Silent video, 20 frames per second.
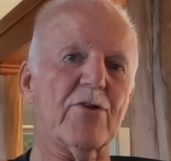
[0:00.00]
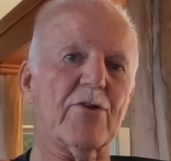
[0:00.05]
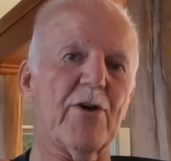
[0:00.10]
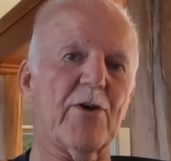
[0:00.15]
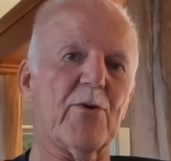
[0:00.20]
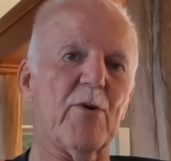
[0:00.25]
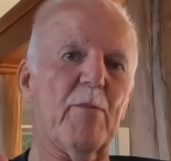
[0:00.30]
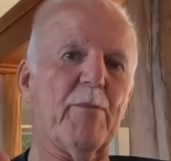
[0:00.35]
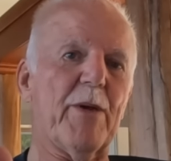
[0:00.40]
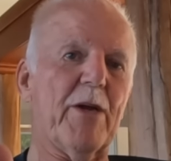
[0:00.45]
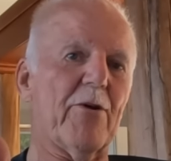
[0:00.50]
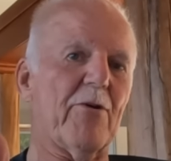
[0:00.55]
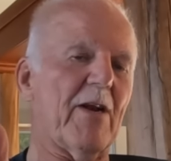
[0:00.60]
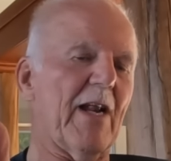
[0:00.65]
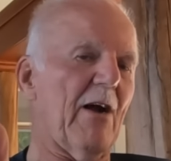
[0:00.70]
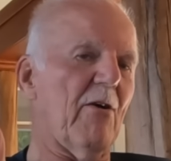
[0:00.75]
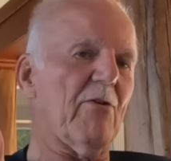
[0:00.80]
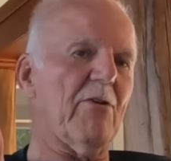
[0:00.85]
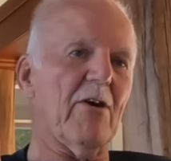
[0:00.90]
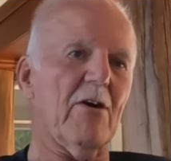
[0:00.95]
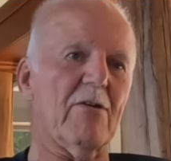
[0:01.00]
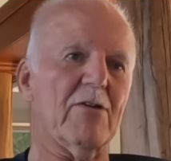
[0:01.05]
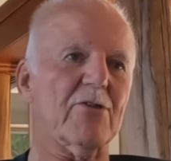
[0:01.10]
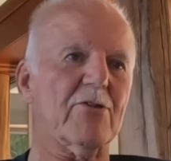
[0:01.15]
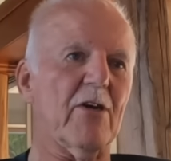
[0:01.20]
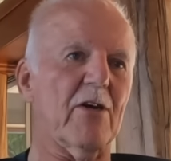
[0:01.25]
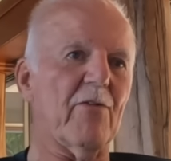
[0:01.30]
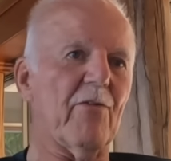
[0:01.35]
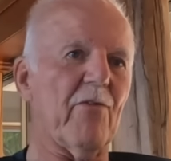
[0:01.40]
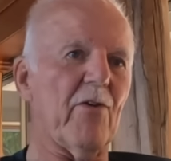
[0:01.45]
going to appear and how current's
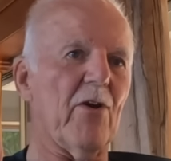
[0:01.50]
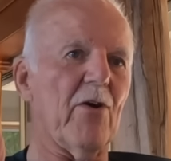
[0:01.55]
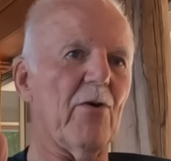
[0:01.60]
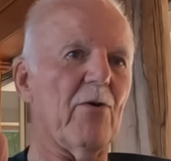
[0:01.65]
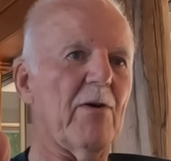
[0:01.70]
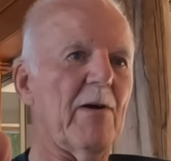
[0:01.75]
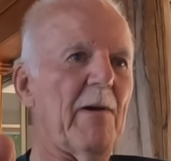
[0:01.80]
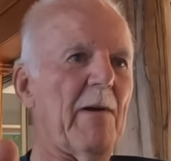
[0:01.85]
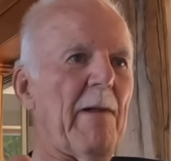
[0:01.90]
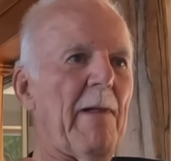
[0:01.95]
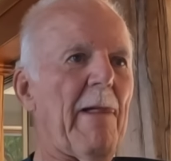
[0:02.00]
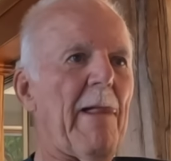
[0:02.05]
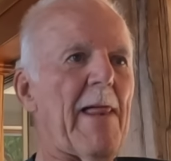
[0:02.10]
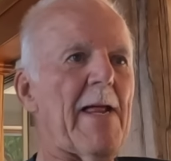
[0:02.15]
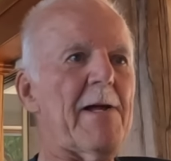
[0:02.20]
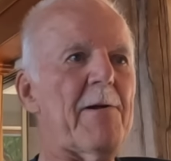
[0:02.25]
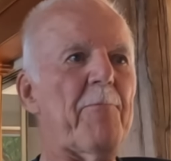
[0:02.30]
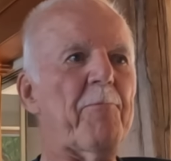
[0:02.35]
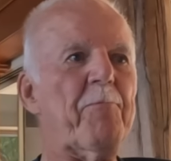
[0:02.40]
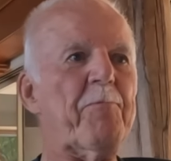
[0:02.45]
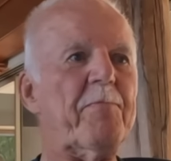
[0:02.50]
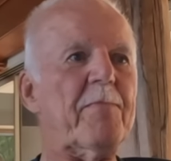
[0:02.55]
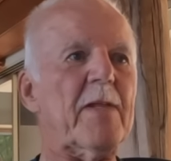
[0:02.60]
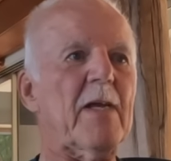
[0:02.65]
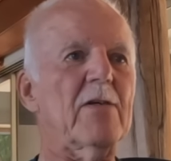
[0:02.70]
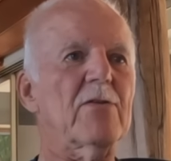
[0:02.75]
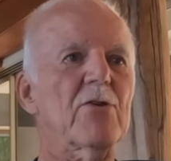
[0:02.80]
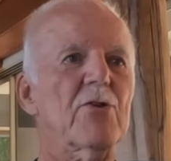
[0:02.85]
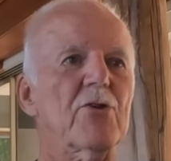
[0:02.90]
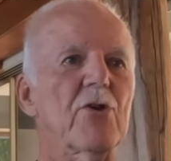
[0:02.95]
going to flow.
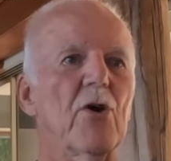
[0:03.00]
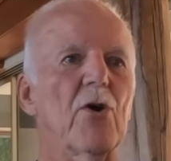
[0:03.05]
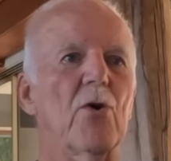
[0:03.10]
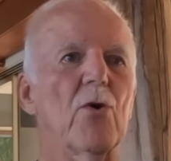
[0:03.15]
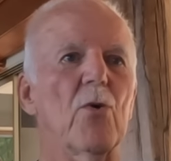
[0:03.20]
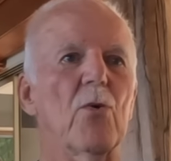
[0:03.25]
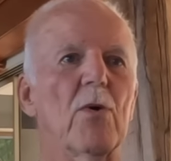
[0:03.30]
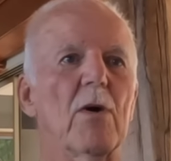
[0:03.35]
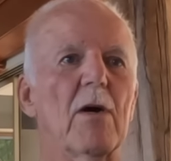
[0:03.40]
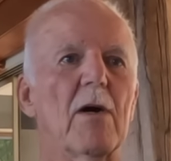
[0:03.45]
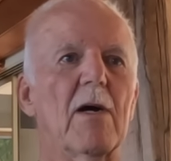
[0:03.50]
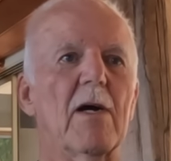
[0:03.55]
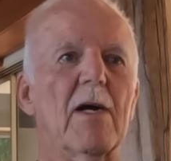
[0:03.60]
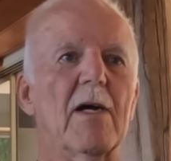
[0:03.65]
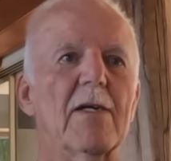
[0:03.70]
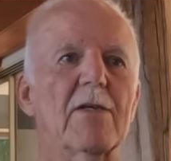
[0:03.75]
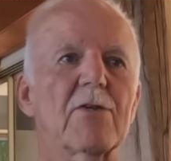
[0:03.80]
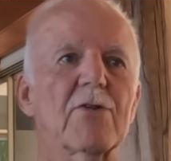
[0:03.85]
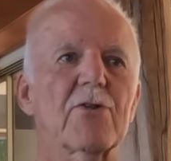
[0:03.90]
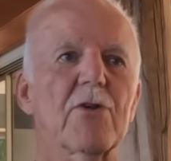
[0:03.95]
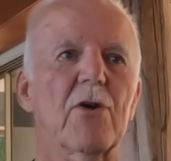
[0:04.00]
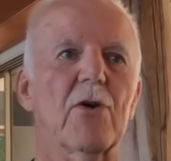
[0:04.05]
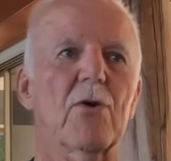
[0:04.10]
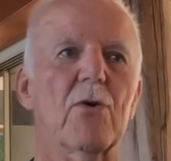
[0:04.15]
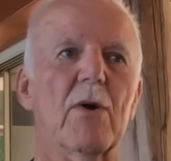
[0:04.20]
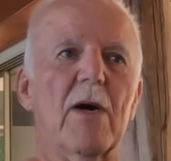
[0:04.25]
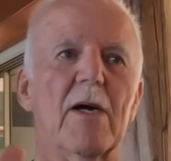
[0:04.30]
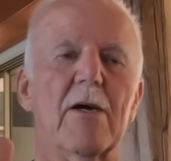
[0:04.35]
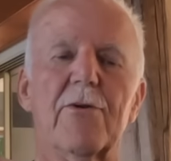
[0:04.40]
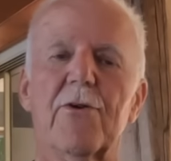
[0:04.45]
So
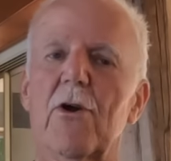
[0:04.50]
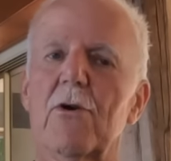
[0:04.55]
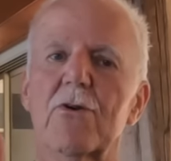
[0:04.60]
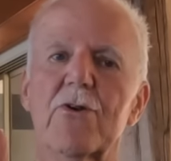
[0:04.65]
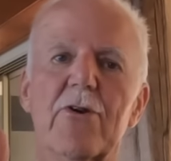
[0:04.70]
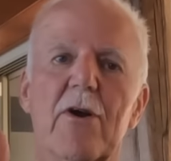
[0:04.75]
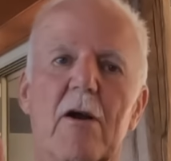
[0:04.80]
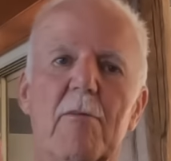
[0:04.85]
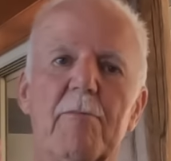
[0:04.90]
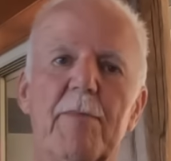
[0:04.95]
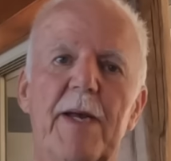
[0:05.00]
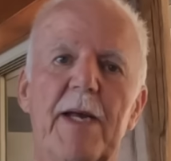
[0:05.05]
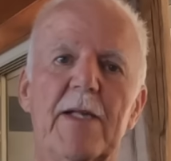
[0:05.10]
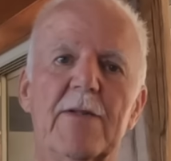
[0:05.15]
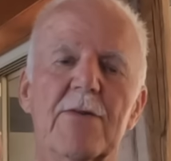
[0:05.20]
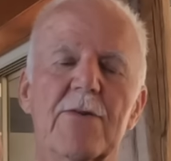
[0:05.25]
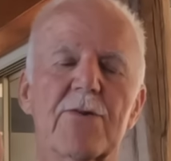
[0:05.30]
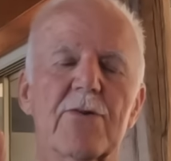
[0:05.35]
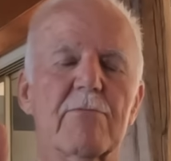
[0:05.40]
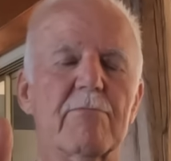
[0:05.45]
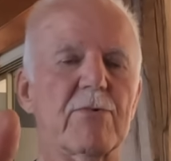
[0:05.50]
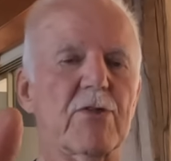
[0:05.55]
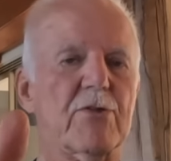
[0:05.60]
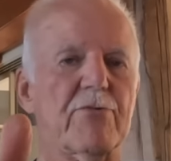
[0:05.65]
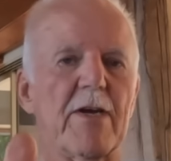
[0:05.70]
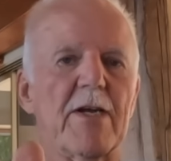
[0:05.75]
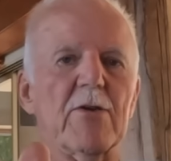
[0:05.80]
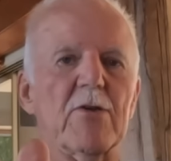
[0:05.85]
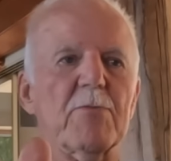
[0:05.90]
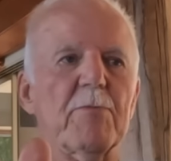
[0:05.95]
no sharp bends,
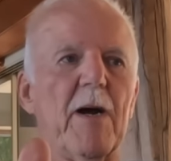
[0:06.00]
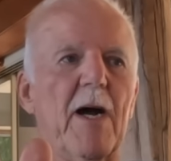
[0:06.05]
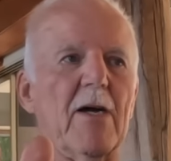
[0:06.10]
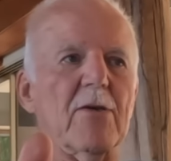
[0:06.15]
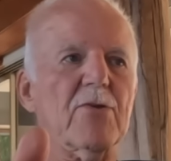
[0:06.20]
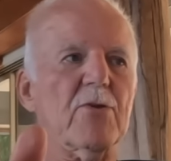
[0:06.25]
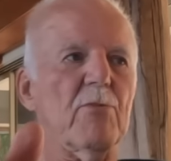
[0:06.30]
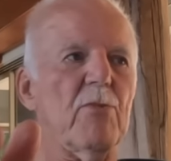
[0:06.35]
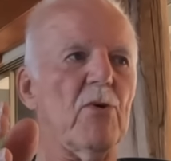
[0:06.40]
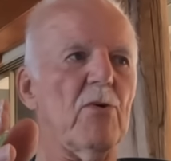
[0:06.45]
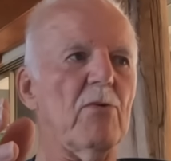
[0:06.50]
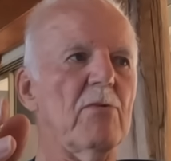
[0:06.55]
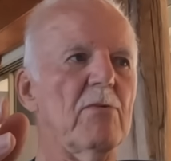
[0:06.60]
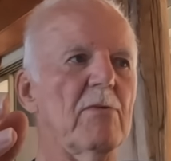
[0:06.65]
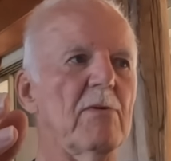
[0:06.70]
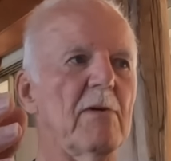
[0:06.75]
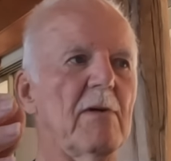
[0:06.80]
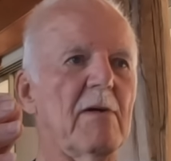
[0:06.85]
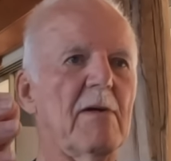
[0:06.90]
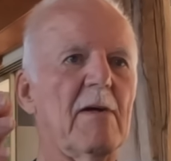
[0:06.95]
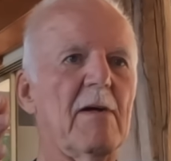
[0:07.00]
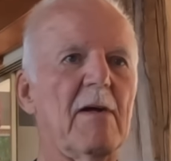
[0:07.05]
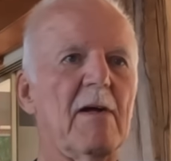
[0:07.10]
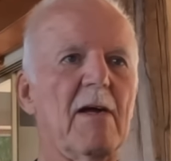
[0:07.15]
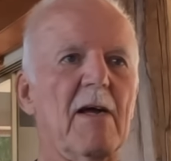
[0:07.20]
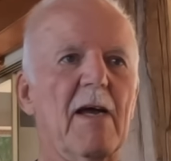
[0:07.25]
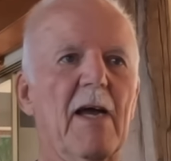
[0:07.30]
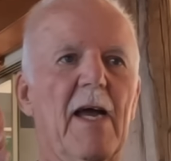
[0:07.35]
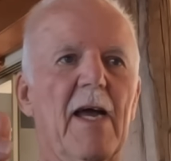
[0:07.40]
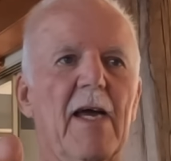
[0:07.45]
straight as possible,
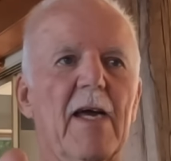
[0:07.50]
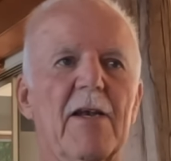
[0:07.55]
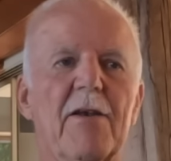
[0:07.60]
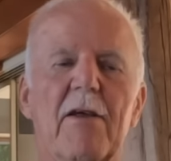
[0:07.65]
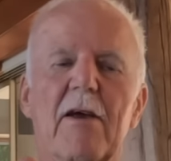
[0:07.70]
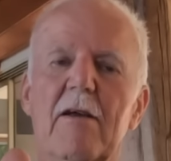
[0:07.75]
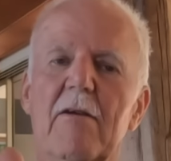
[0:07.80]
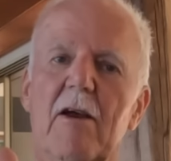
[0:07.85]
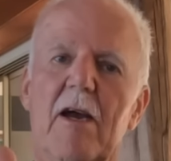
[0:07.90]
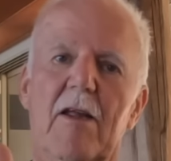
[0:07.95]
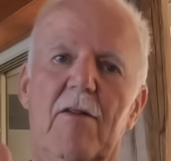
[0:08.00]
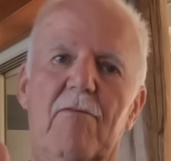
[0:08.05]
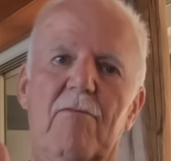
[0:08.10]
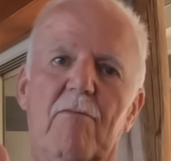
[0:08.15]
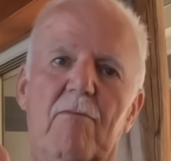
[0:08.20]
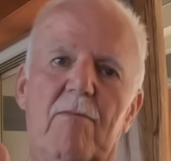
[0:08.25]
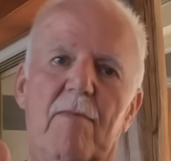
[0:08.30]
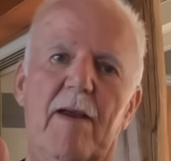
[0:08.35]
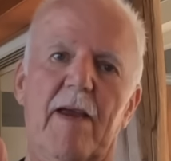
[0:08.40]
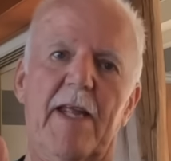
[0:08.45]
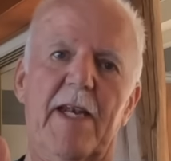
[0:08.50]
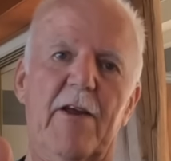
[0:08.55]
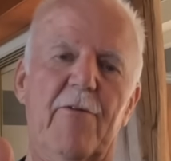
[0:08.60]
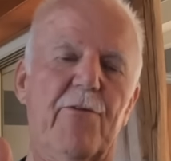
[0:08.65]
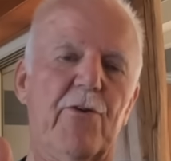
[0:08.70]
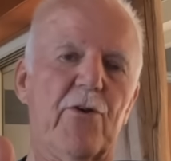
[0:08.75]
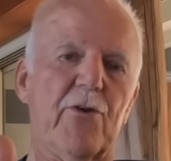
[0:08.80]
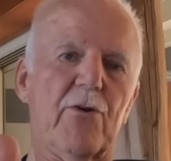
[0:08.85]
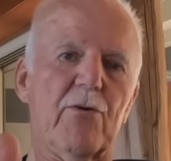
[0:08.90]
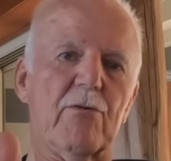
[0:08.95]
and
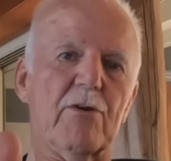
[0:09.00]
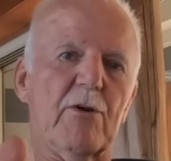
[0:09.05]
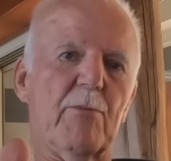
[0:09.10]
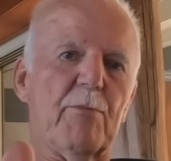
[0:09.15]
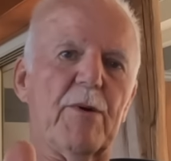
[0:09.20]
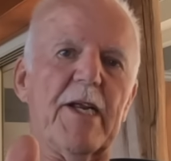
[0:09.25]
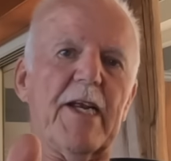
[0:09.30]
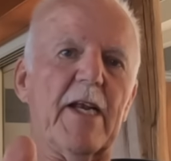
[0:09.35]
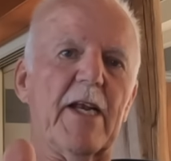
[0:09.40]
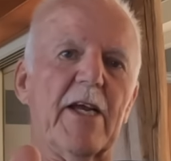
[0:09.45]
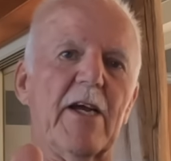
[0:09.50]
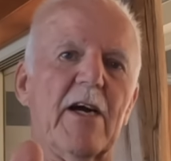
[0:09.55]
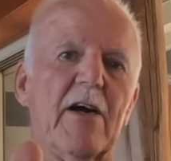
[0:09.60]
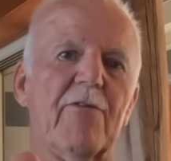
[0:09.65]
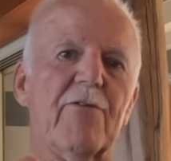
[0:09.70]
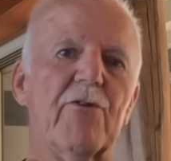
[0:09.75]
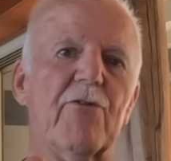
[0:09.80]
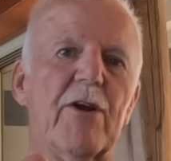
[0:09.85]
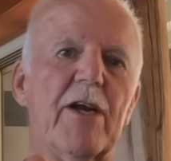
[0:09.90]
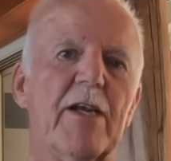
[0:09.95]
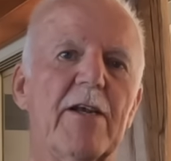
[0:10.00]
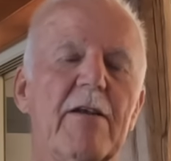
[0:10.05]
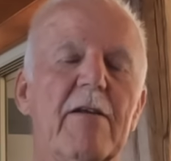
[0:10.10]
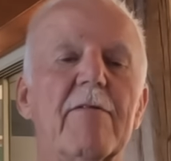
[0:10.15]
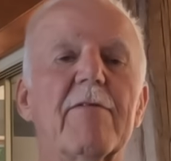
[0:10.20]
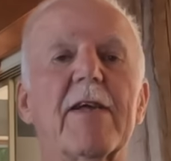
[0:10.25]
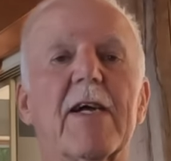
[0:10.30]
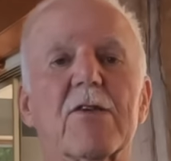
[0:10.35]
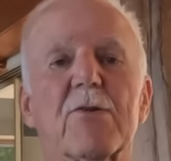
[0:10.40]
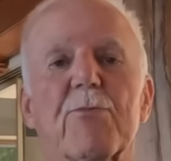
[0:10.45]
if you're completely off
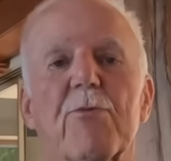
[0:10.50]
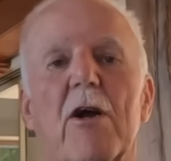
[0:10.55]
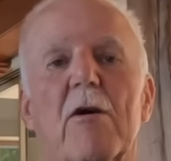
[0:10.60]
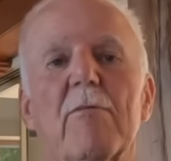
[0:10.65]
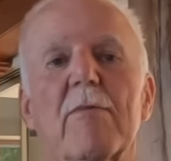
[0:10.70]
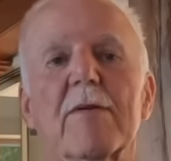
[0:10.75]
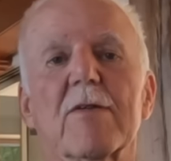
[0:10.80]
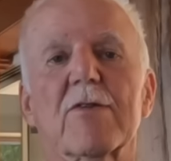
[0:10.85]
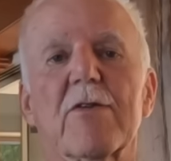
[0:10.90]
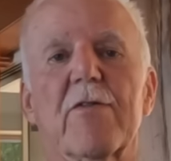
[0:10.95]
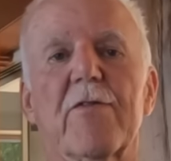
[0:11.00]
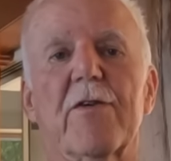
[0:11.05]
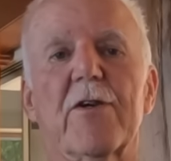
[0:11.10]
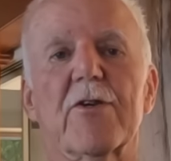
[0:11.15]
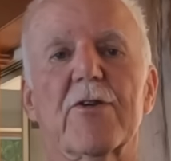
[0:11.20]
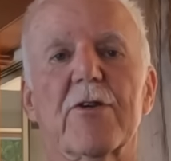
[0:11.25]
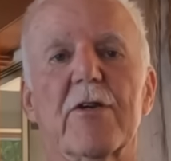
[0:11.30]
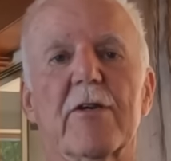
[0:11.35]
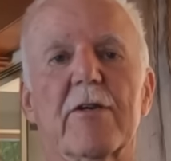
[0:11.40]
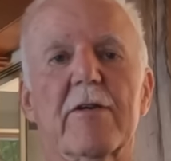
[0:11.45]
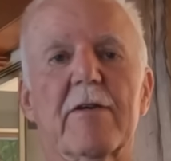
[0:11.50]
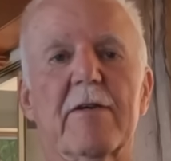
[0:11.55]
grid, that's probably sufficient.